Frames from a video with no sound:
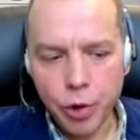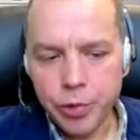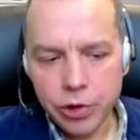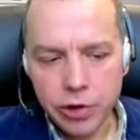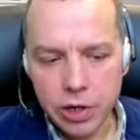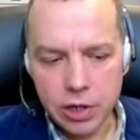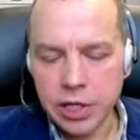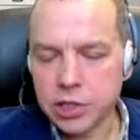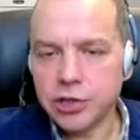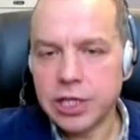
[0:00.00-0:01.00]
popular
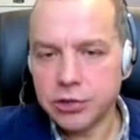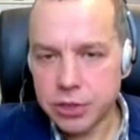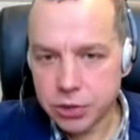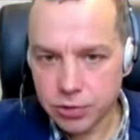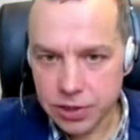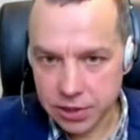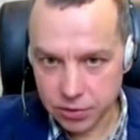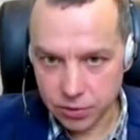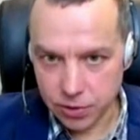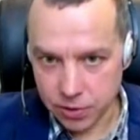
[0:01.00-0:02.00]
internet resource,
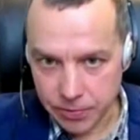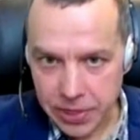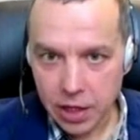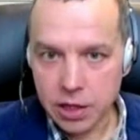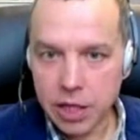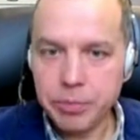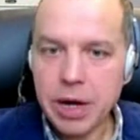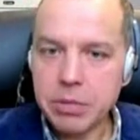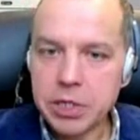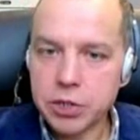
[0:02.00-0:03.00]
as you know, and they
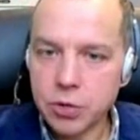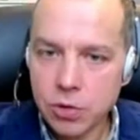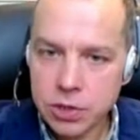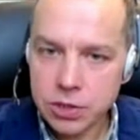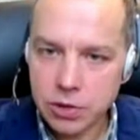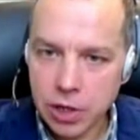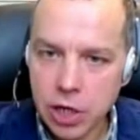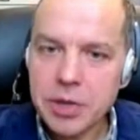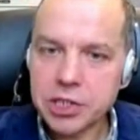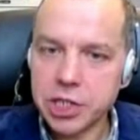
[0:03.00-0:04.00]
publish also
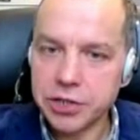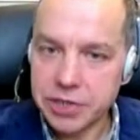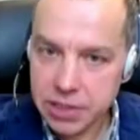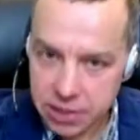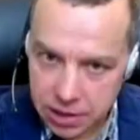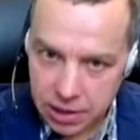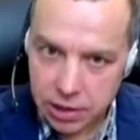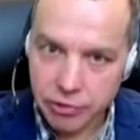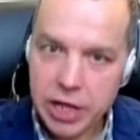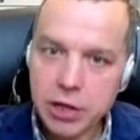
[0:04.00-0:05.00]
commentaries
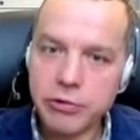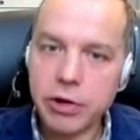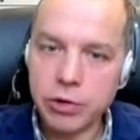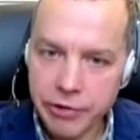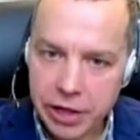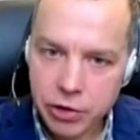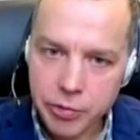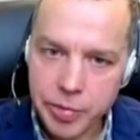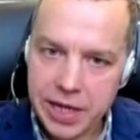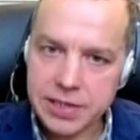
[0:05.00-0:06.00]
regular on a
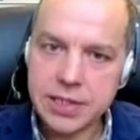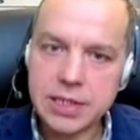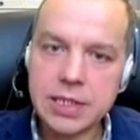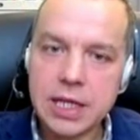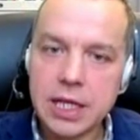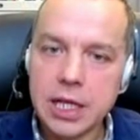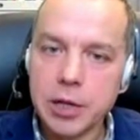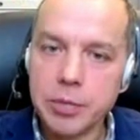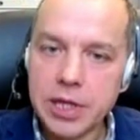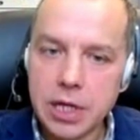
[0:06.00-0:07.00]
regular basis.
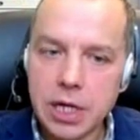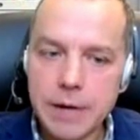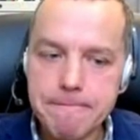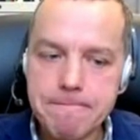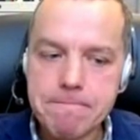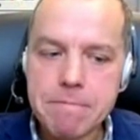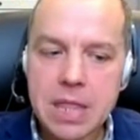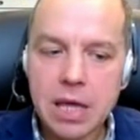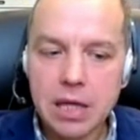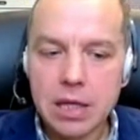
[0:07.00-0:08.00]
But um,
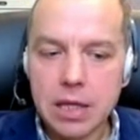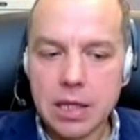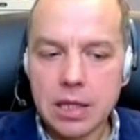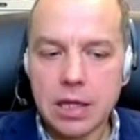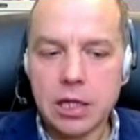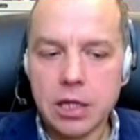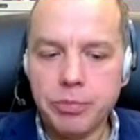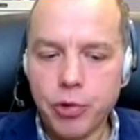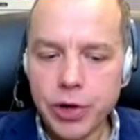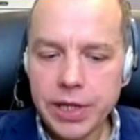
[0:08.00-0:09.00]

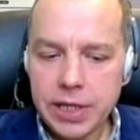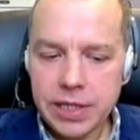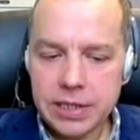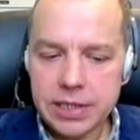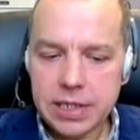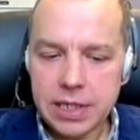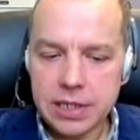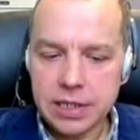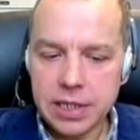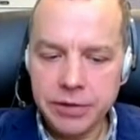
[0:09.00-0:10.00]
the point is
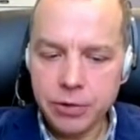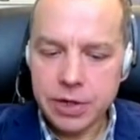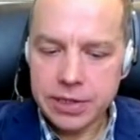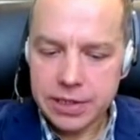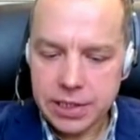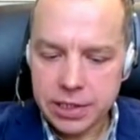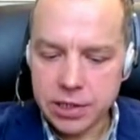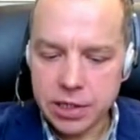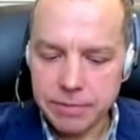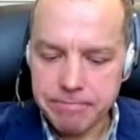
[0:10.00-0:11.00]
that if you
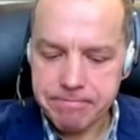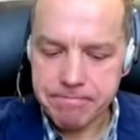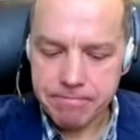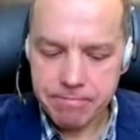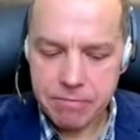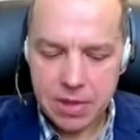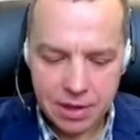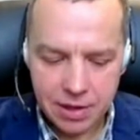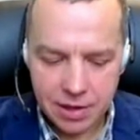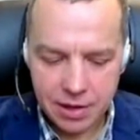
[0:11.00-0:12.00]
consider
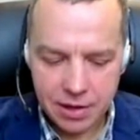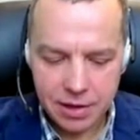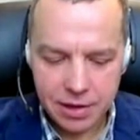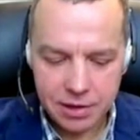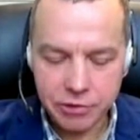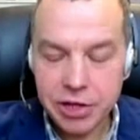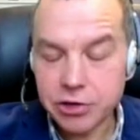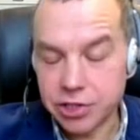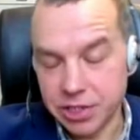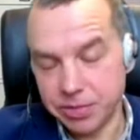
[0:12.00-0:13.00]
the
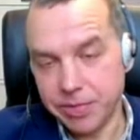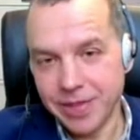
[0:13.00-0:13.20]
readership,